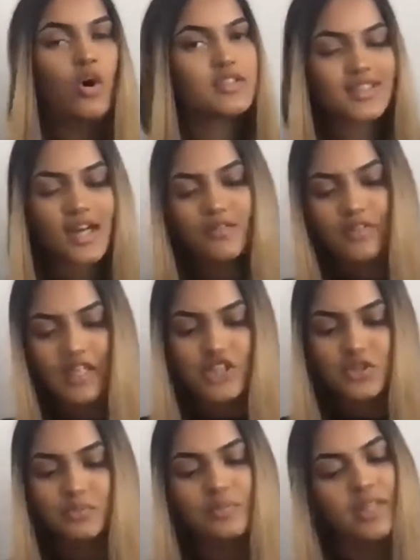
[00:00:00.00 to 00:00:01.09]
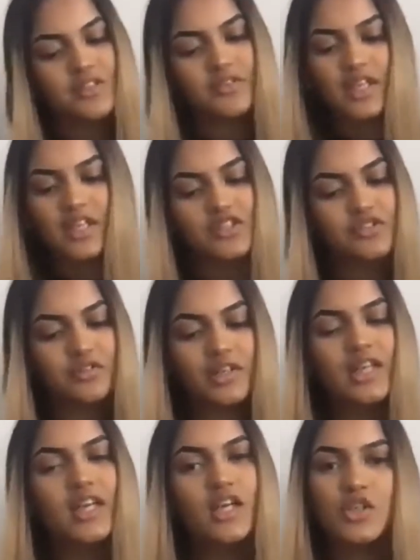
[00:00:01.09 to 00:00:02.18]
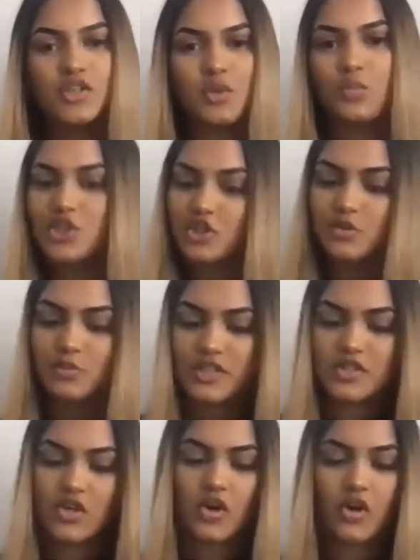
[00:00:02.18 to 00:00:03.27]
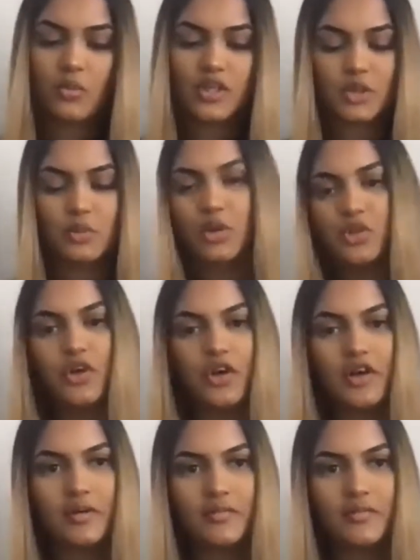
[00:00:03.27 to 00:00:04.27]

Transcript: South Asian piece of history do you wish you'd been taught when you were younger?